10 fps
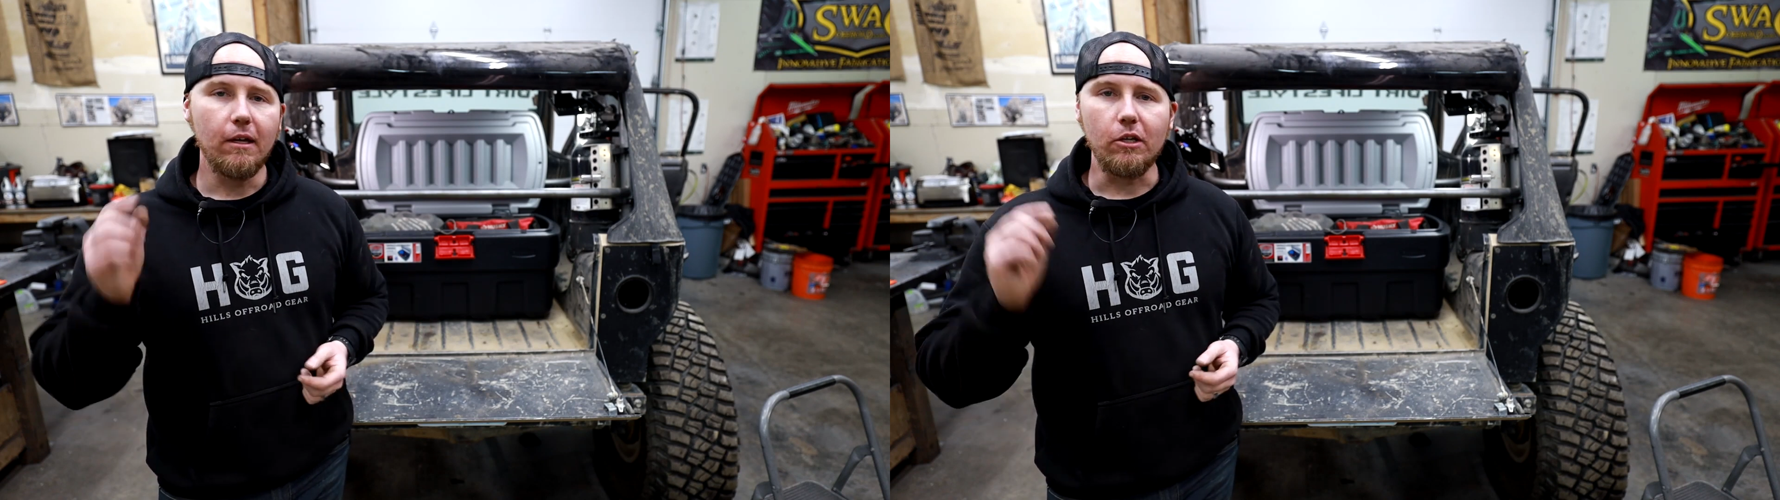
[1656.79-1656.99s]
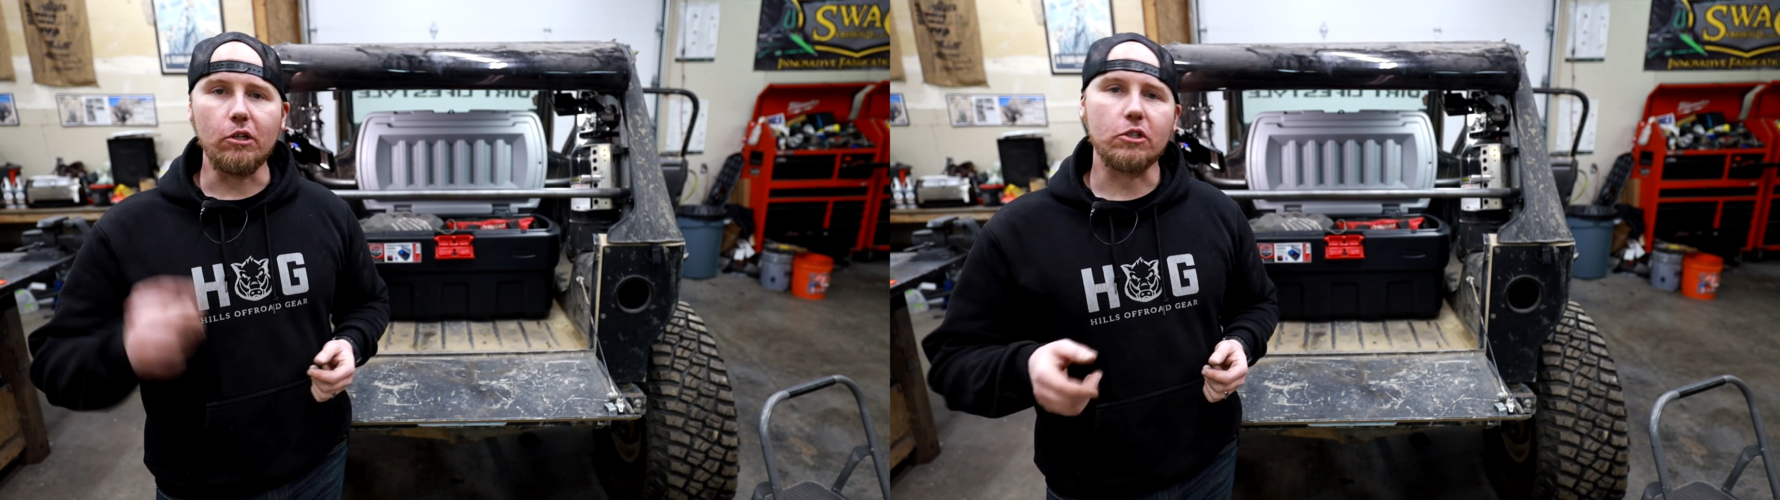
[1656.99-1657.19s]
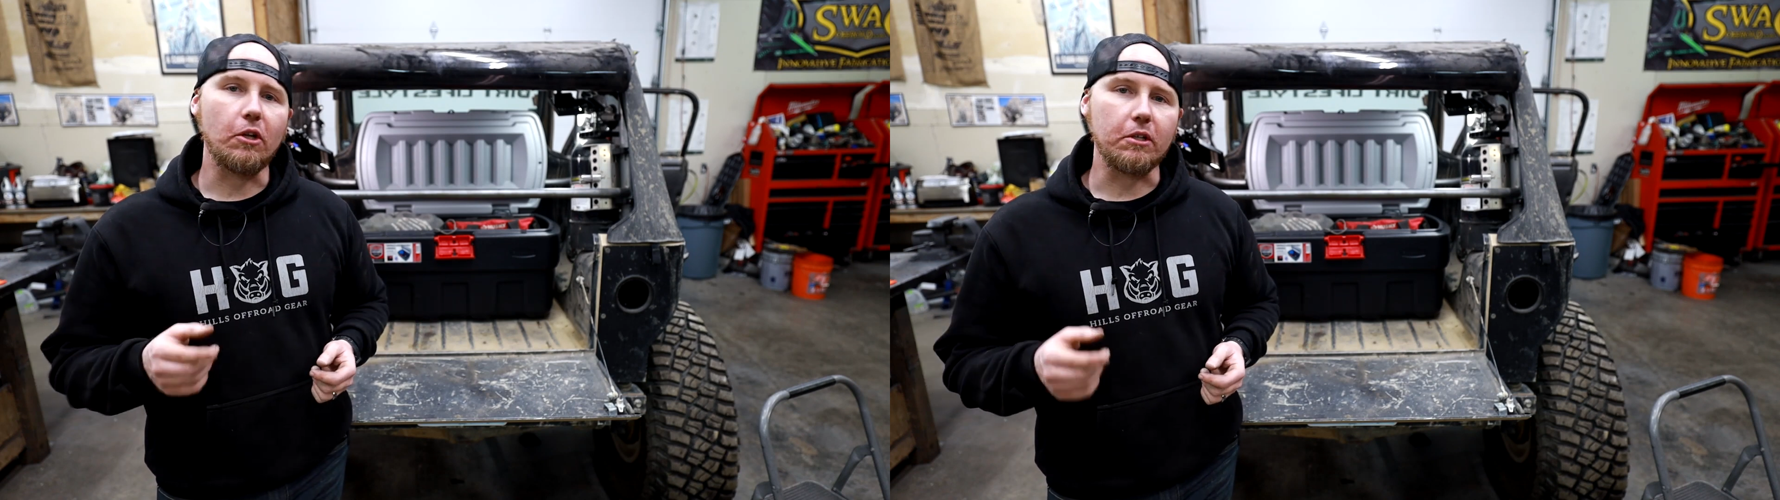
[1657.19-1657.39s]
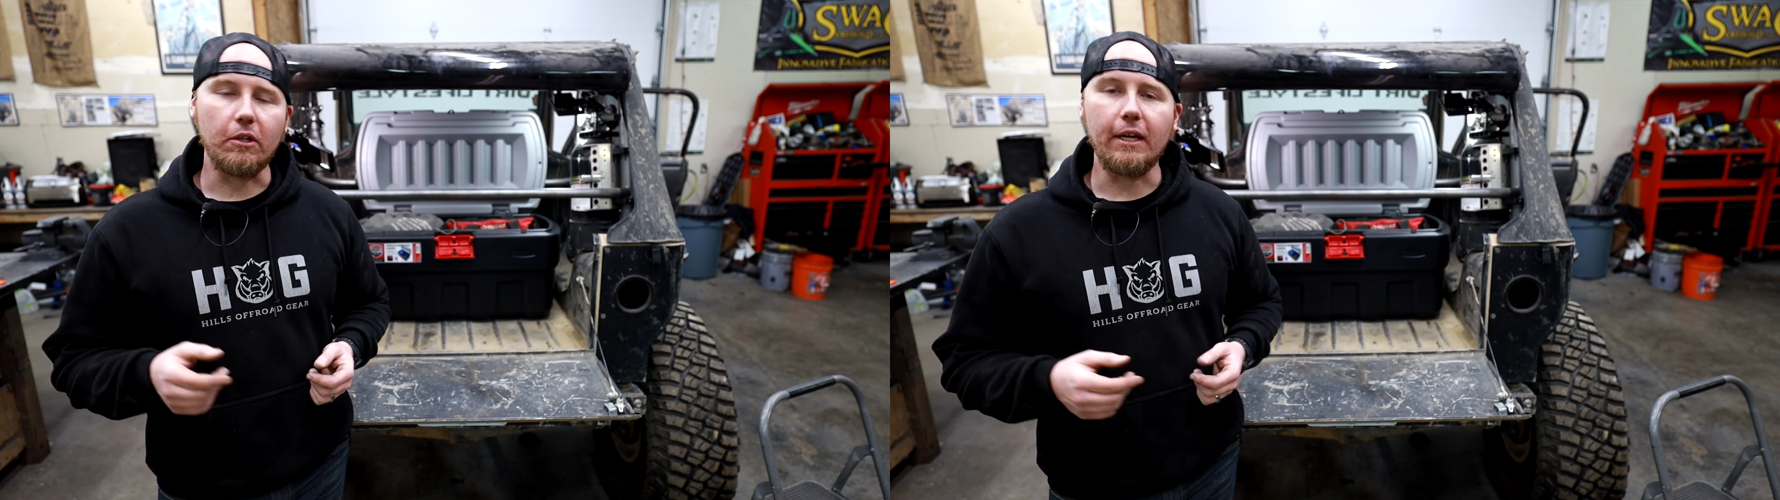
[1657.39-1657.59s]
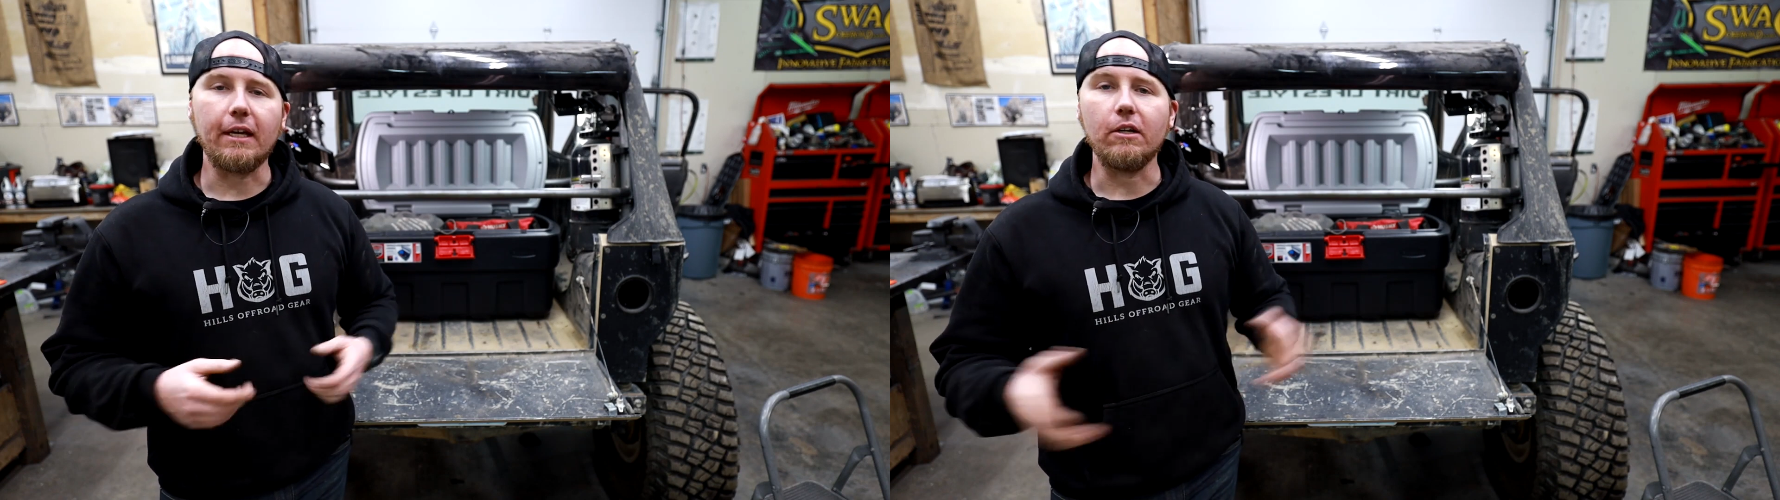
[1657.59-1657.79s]
you can just click the
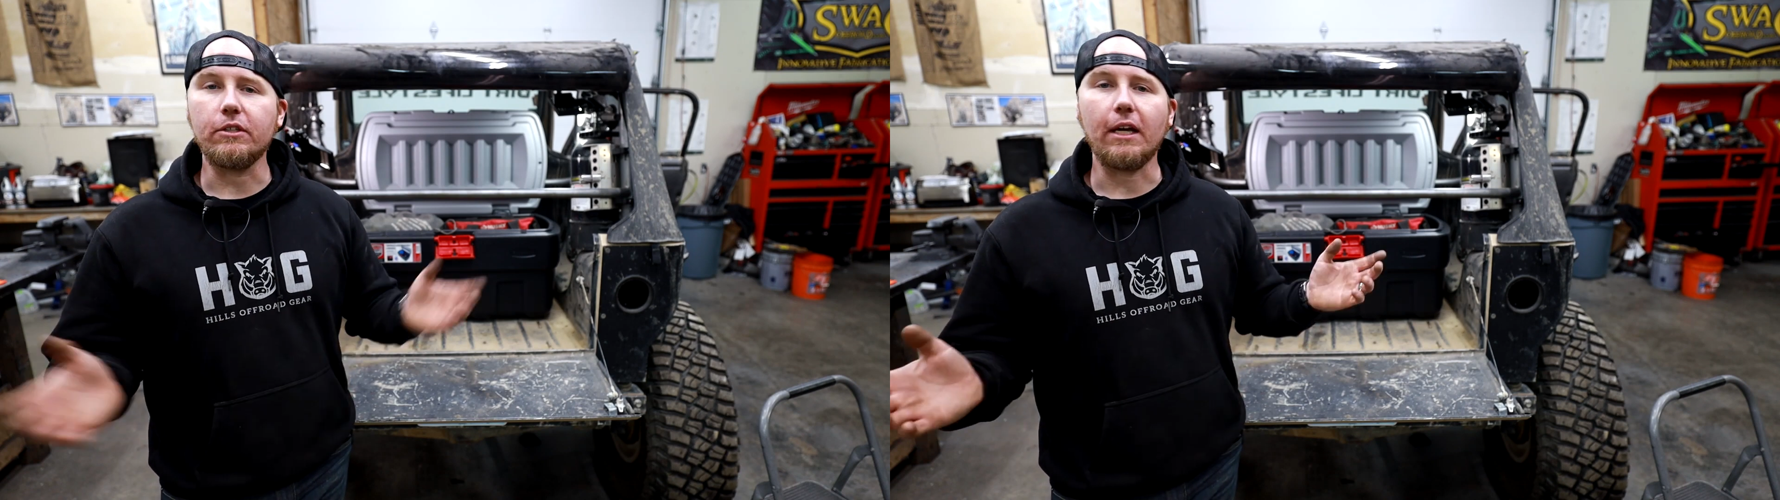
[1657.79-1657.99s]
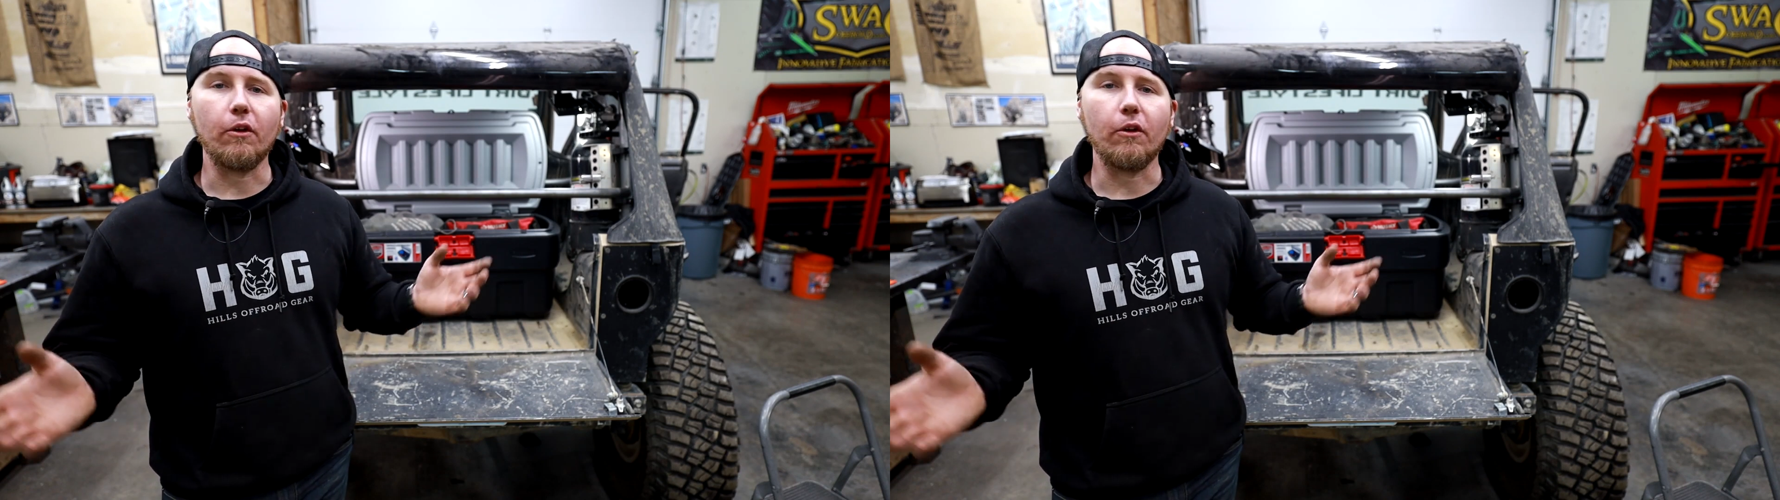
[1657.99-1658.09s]
link and it'll take